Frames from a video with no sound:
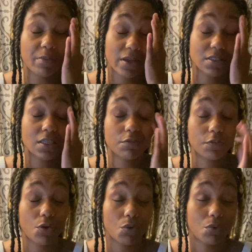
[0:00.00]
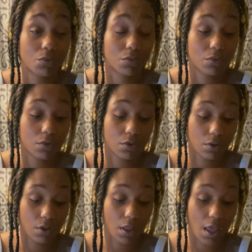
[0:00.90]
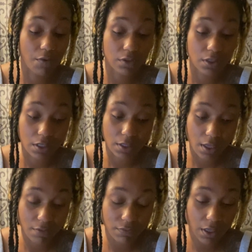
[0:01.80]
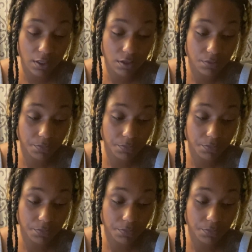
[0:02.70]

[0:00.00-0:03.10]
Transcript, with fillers: back tenfold. Everything that they have done